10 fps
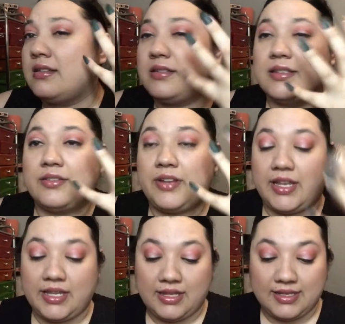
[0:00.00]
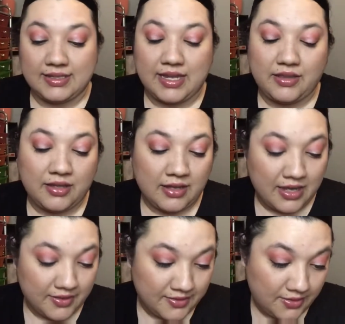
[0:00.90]
just created this eye look. I
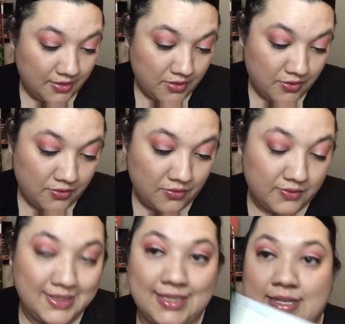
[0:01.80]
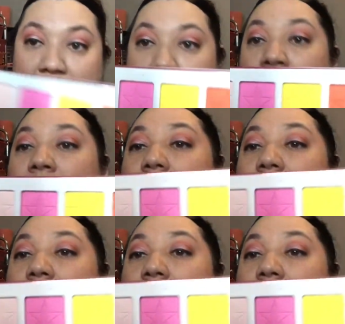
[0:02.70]
also use Snack,